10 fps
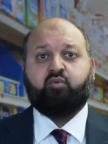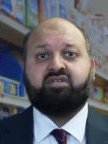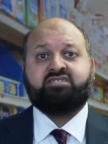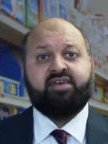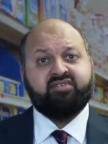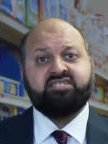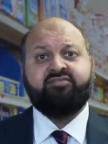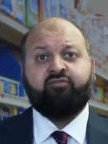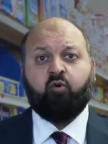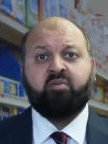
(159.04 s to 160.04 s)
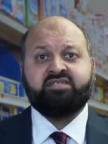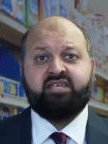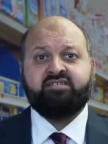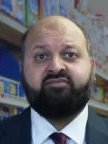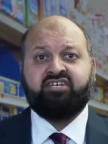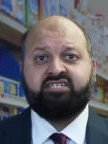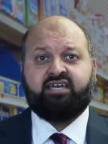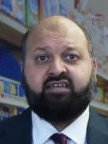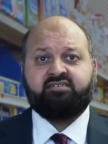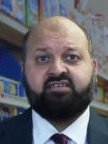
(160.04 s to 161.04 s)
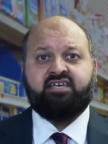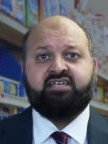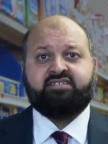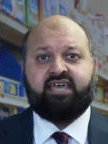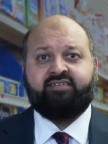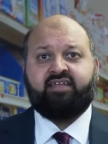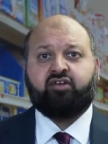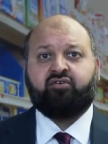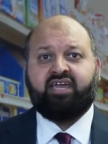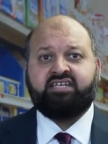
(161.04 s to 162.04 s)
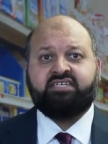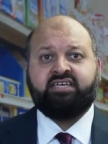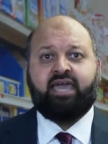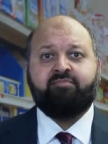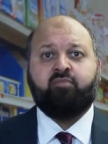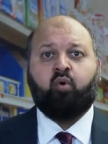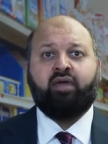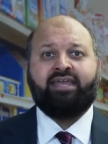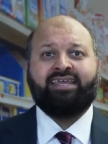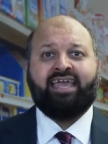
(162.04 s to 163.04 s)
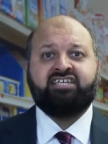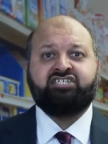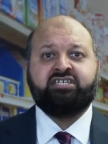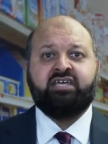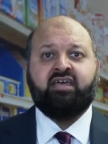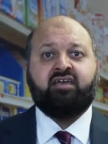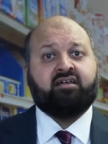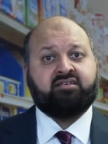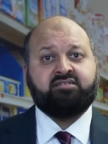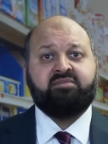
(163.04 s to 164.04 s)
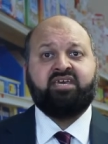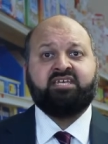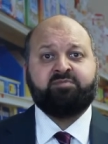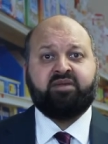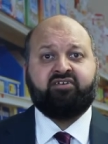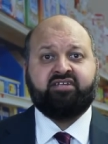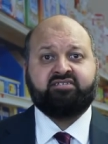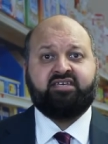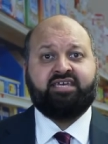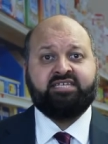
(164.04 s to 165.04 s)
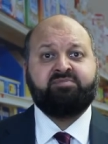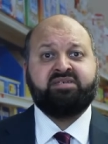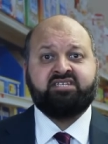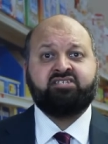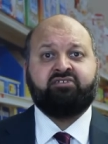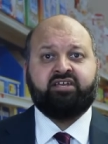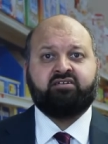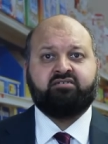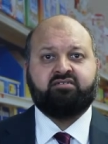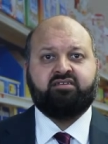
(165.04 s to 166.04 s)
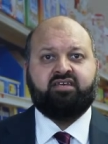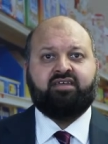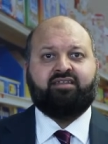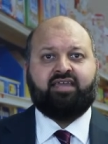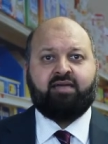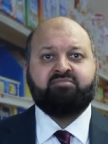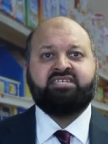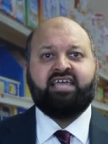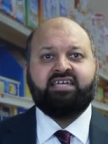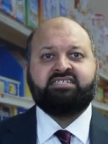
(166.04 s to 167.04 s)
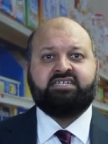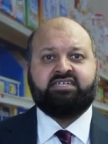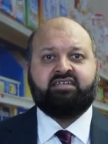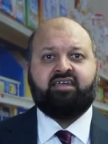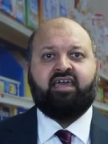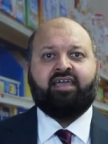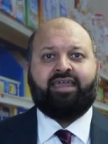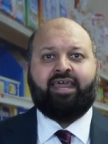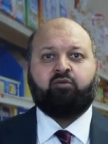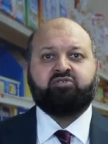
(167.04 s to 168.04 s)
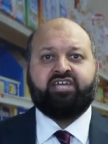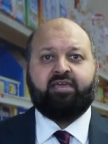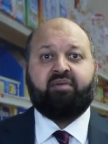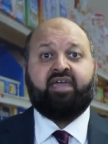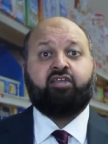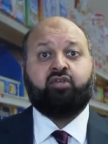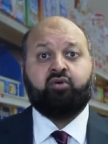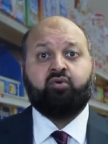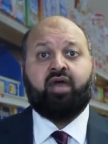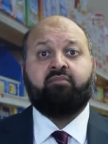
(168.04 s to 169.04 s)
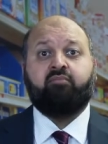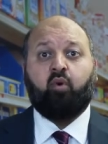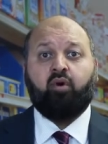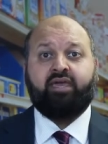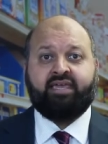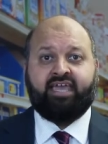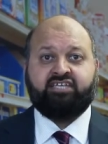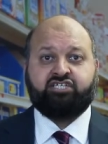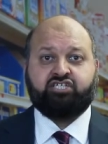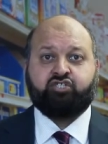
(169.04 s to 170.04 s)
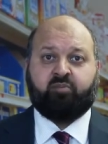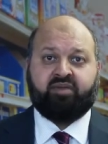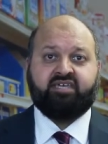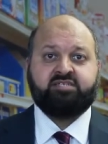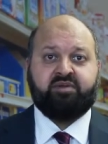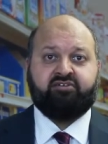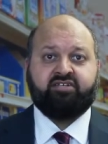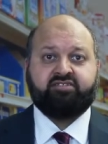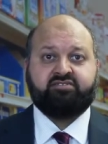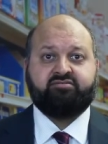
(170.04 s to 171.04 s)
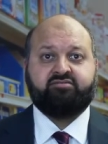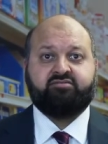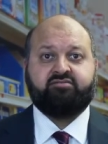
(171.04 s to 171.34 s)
with 74% of retailers saying that creating a more engaging customer experience is business critical. The MC18 can help shape a new and more engaging shopping experience.